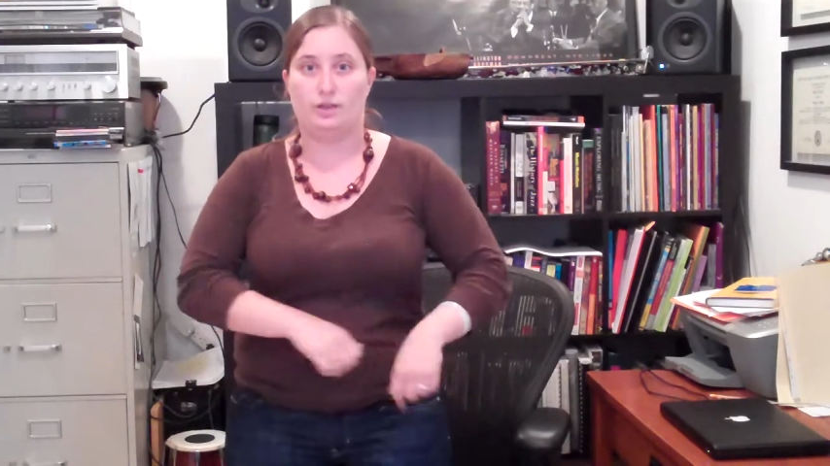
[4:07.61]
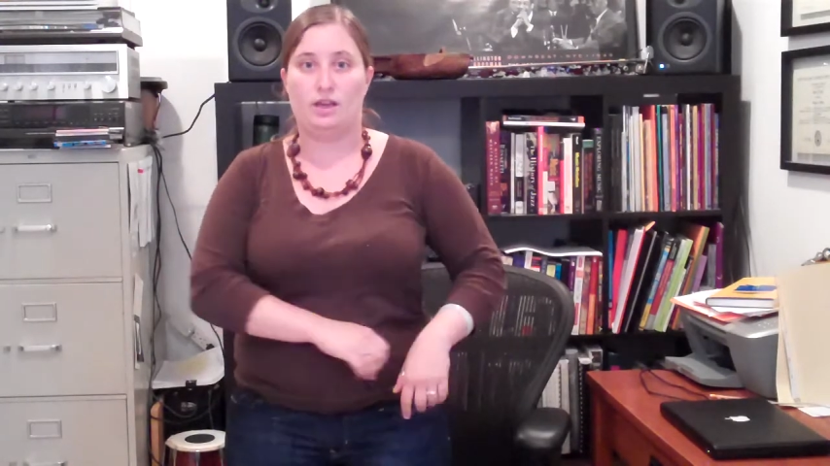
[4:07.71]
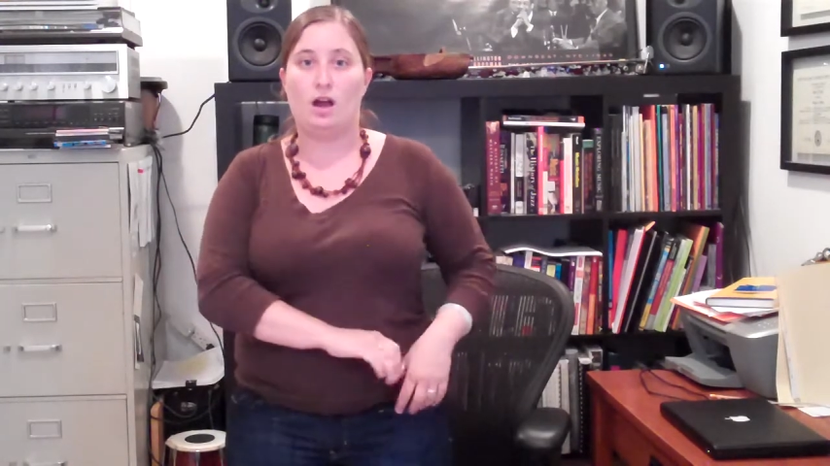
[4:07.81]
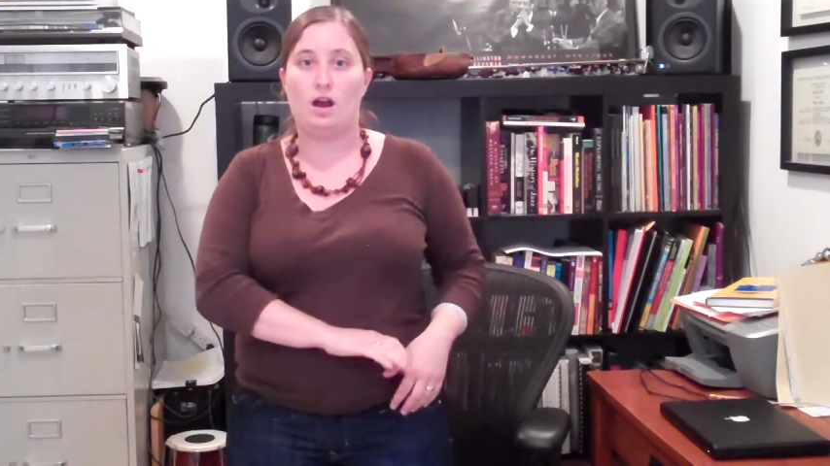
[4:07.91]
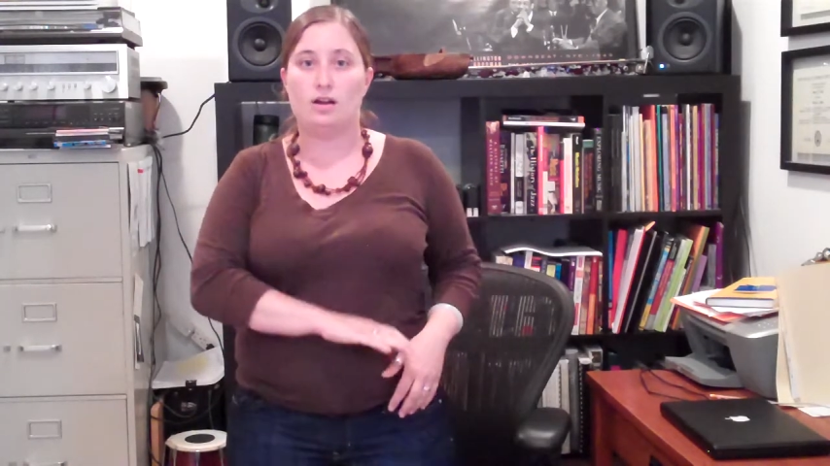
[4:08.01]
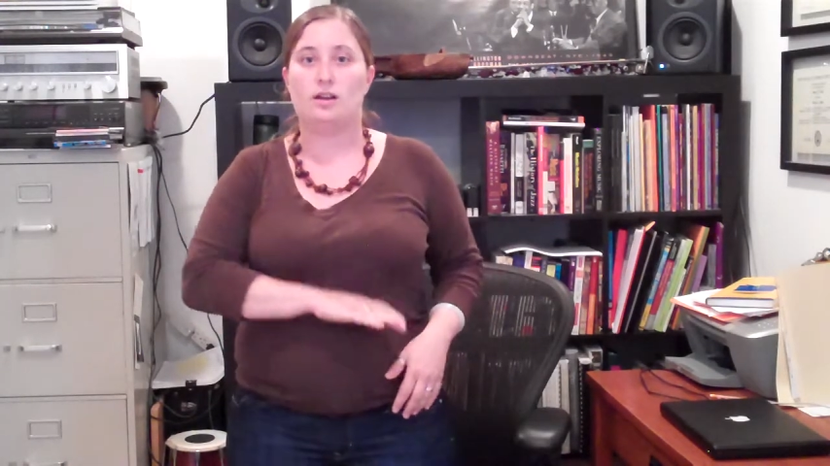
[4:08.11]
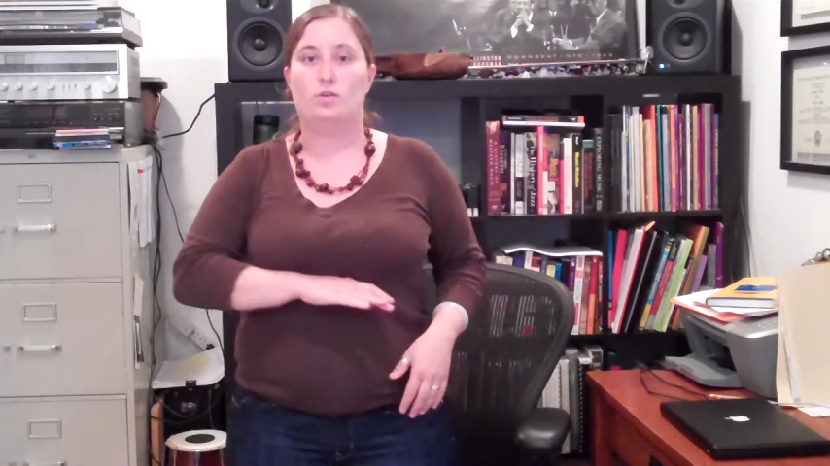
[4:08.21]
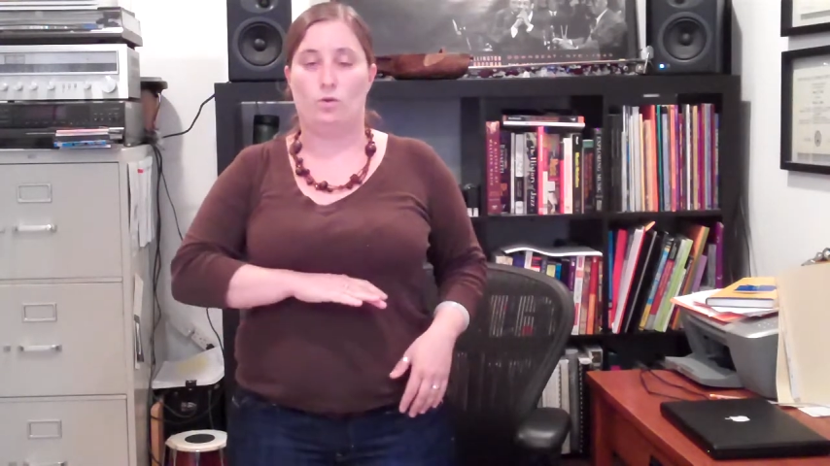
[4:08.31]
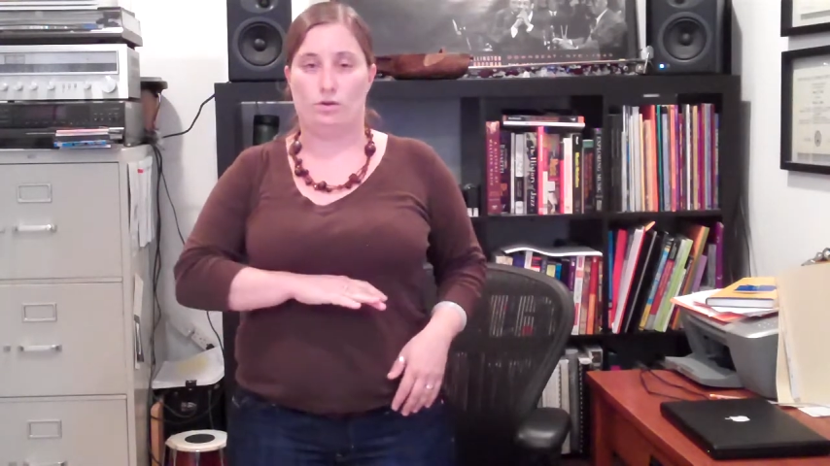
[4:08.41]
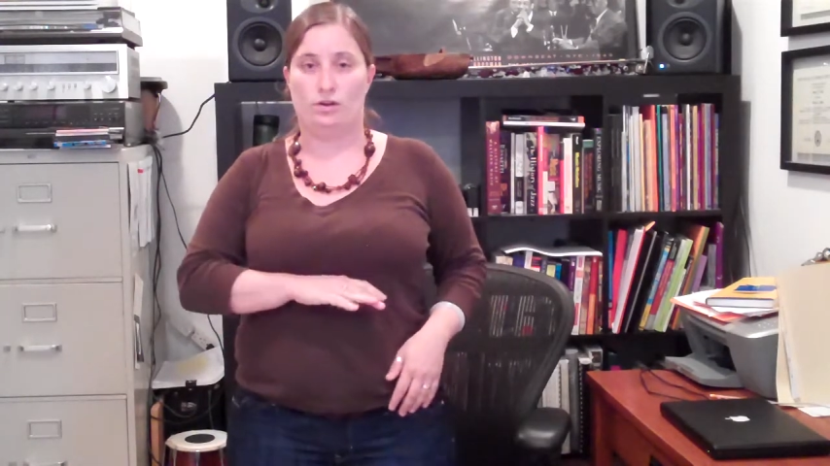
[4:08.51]
really hard
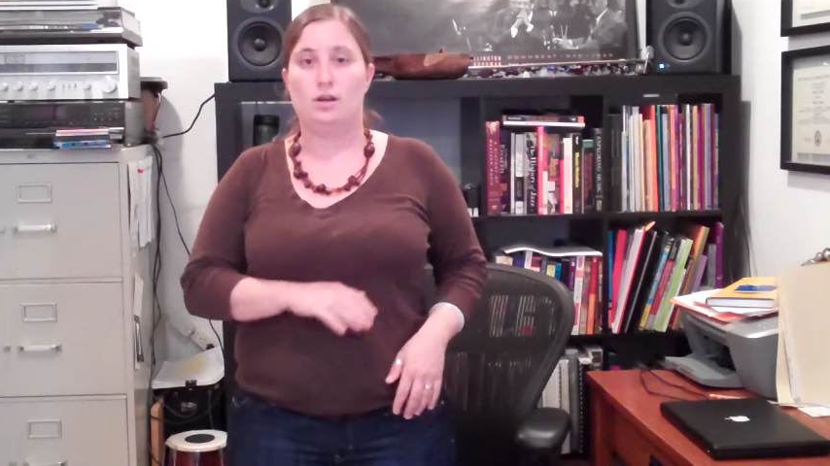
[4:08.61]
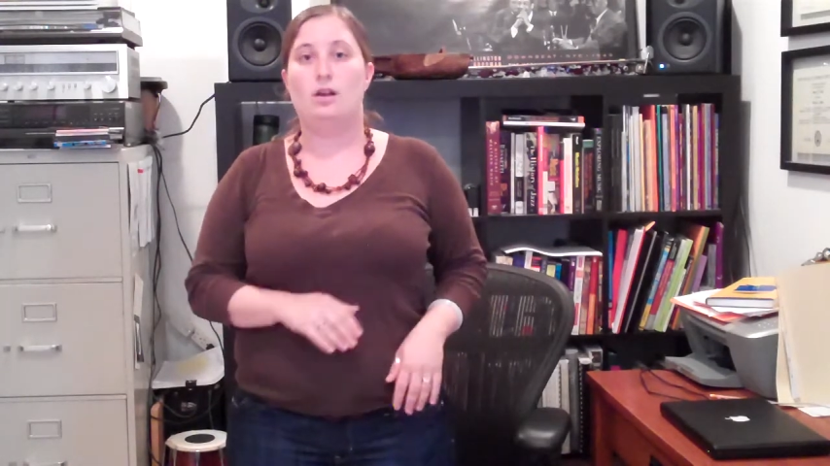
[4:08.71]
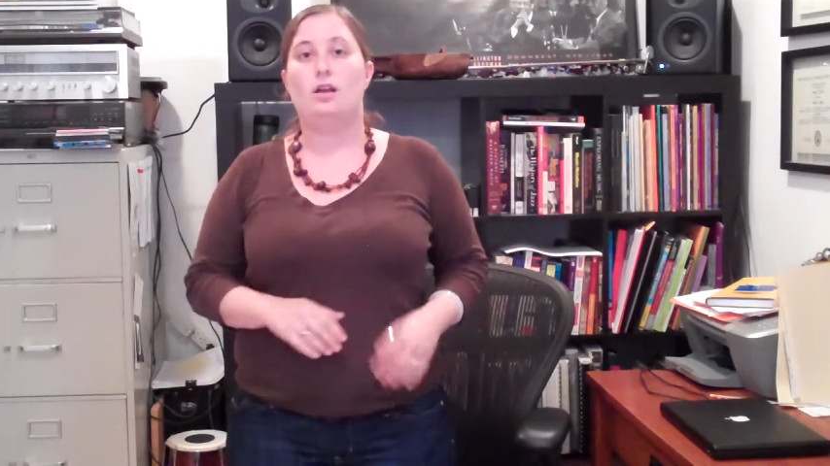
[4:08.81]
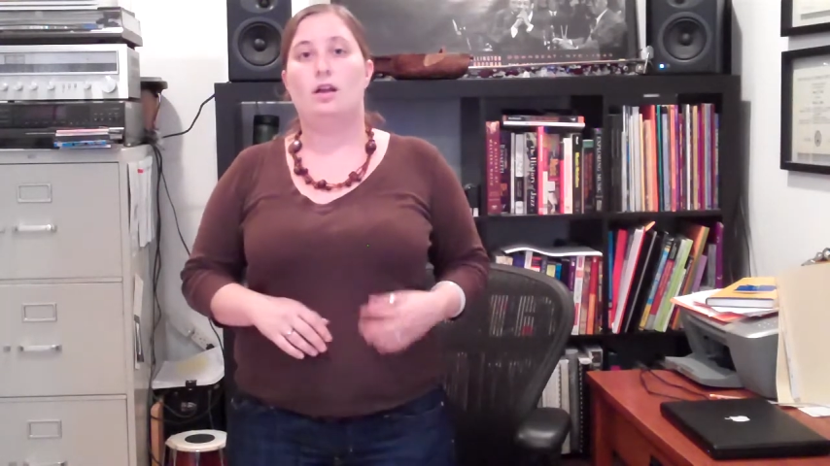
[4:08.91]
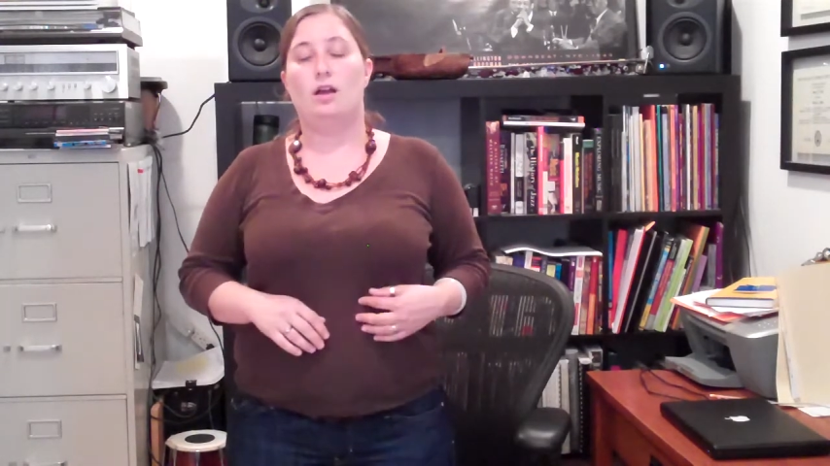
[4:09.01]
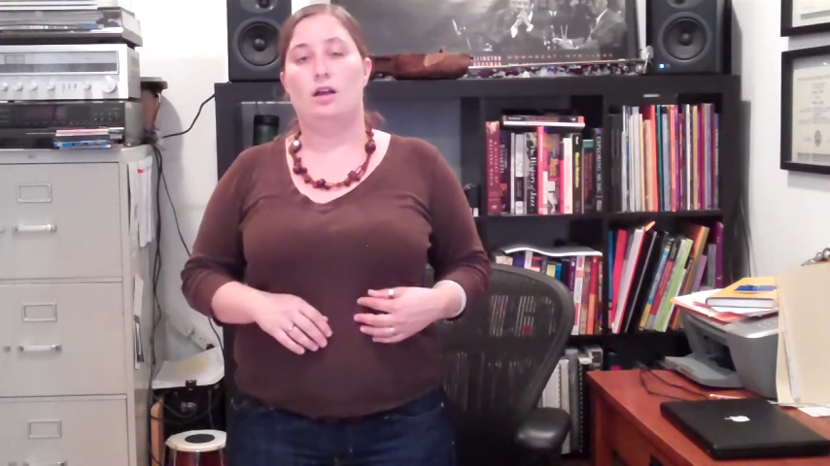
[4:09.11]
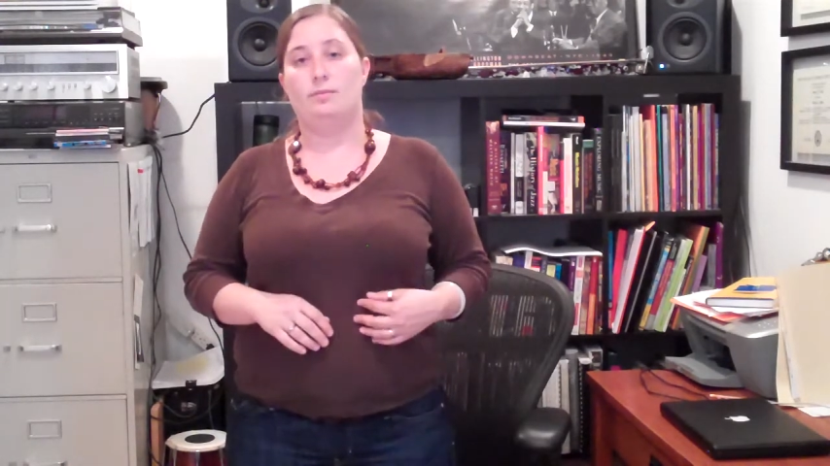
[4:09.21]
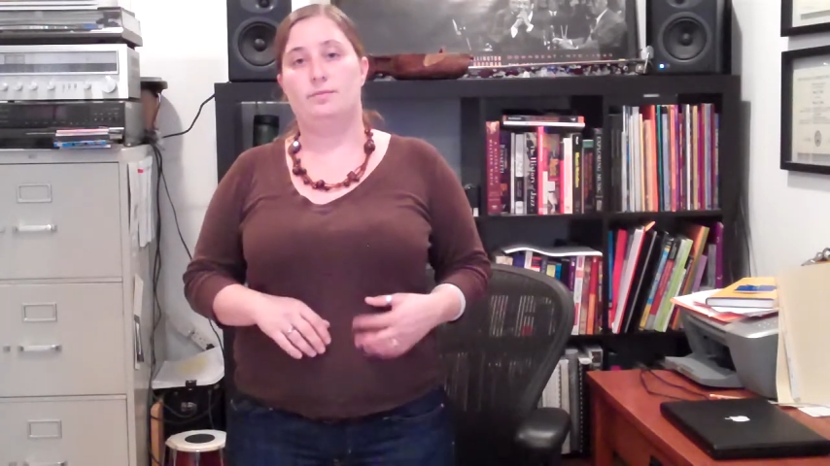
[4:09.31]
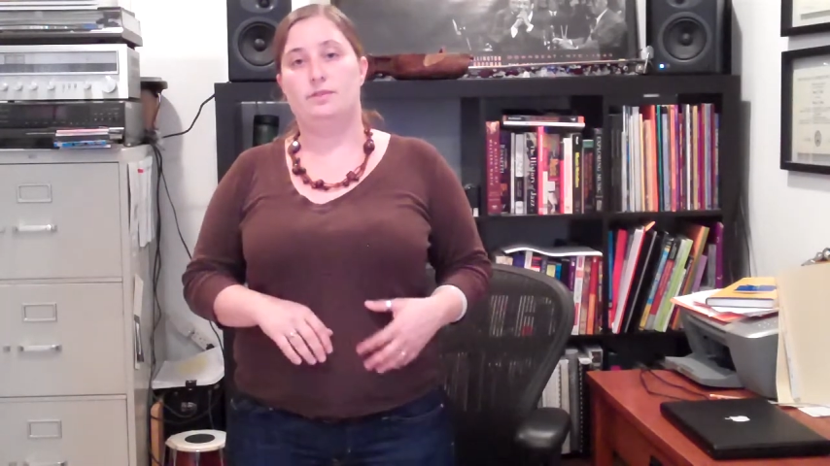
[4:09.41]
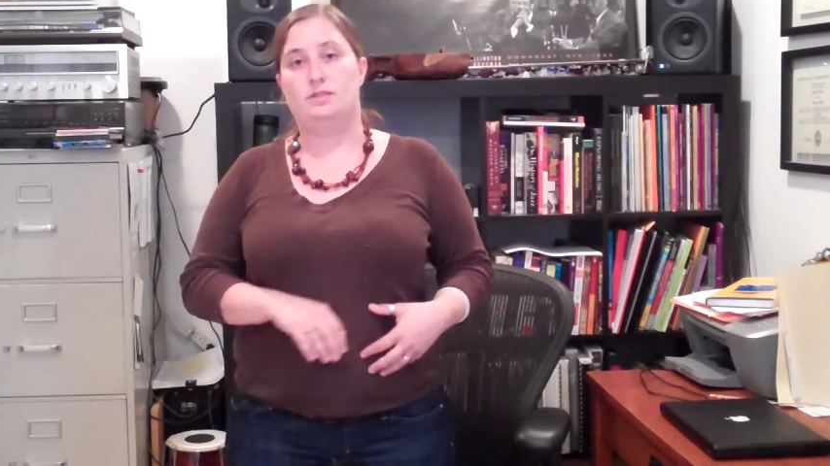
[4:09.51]
in order um,